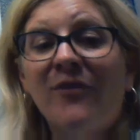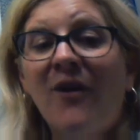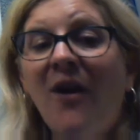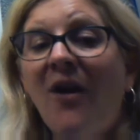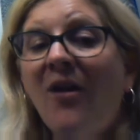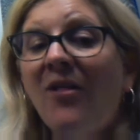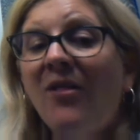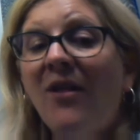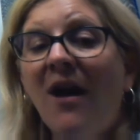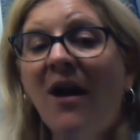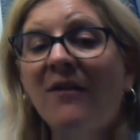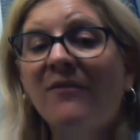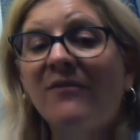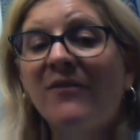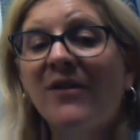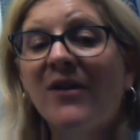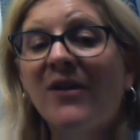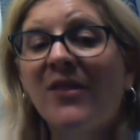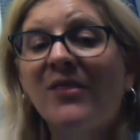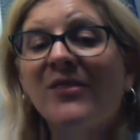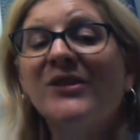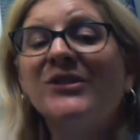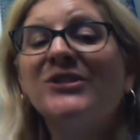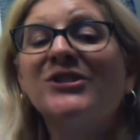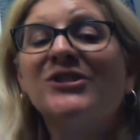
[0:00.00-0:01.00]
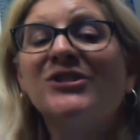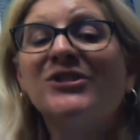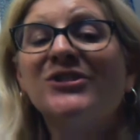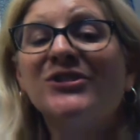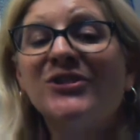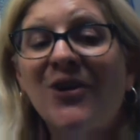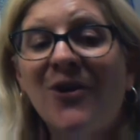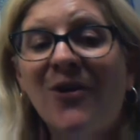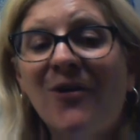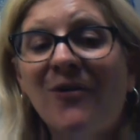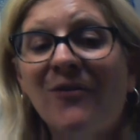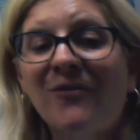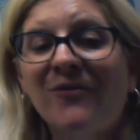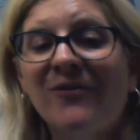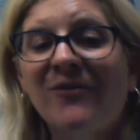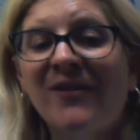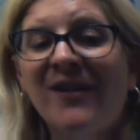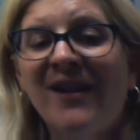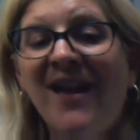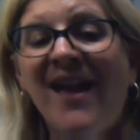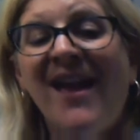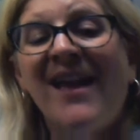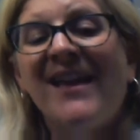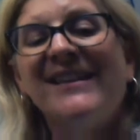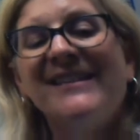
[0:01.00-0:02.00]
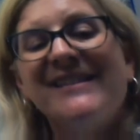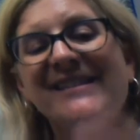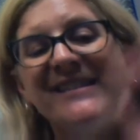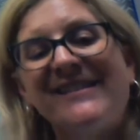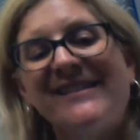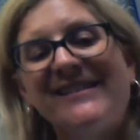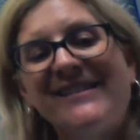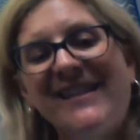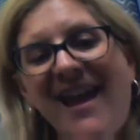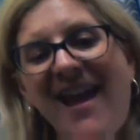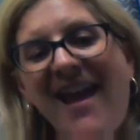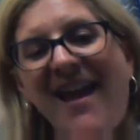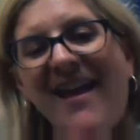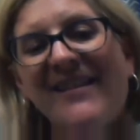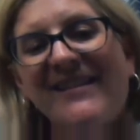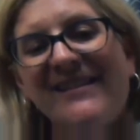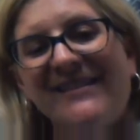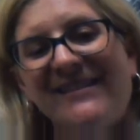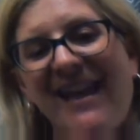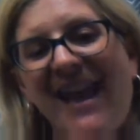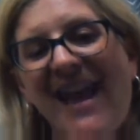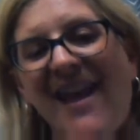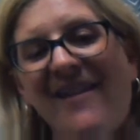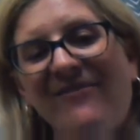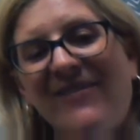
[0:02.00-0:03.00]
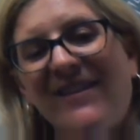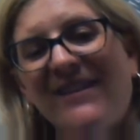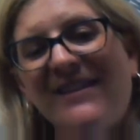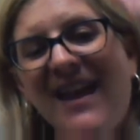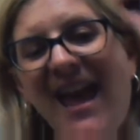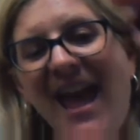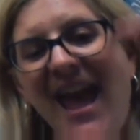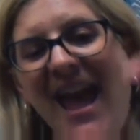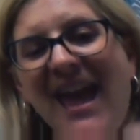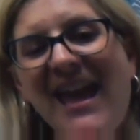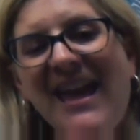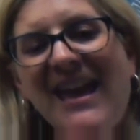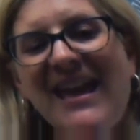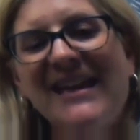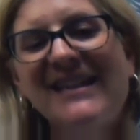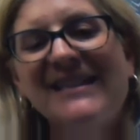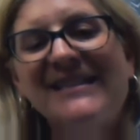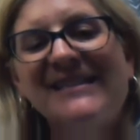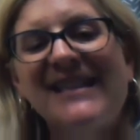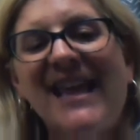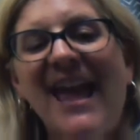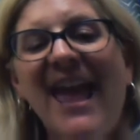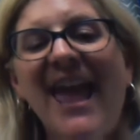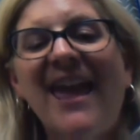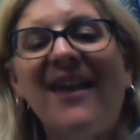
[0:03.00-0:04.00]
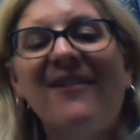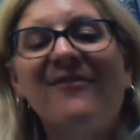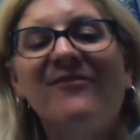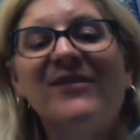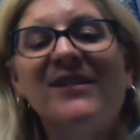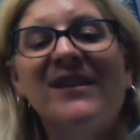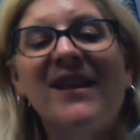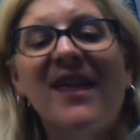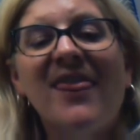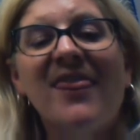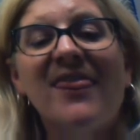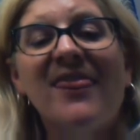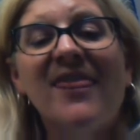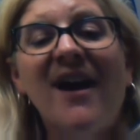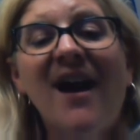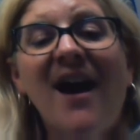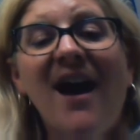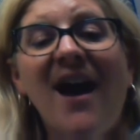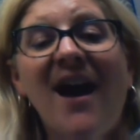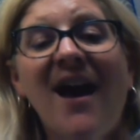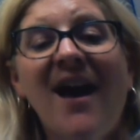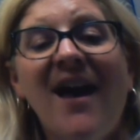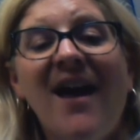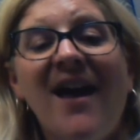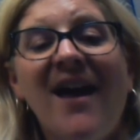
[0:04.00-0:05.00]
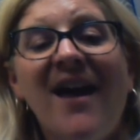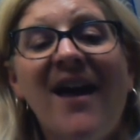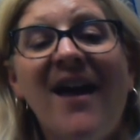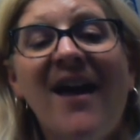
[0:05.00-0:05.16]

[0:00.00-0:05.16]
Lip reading: fall off the stove. Stan saved the day. He saved the